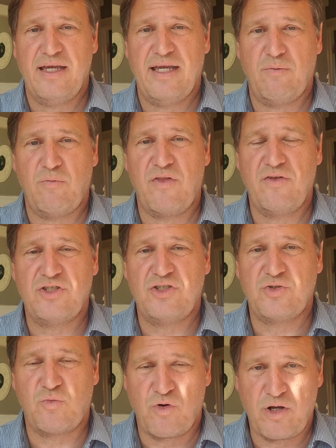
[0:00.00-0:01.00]
And whether it's
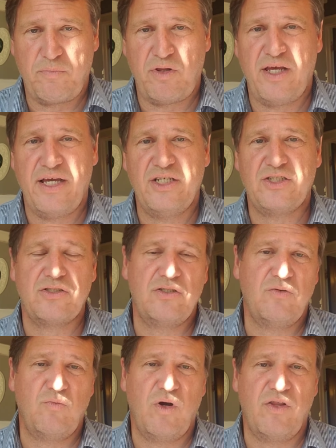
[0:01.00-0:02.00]
at your workplace,
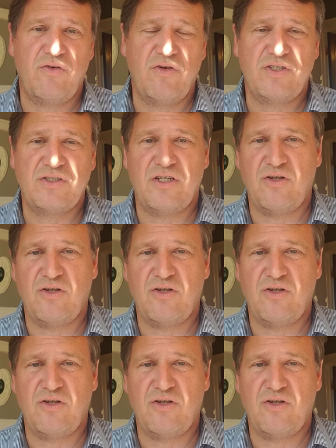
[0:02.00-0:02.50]
whether it's,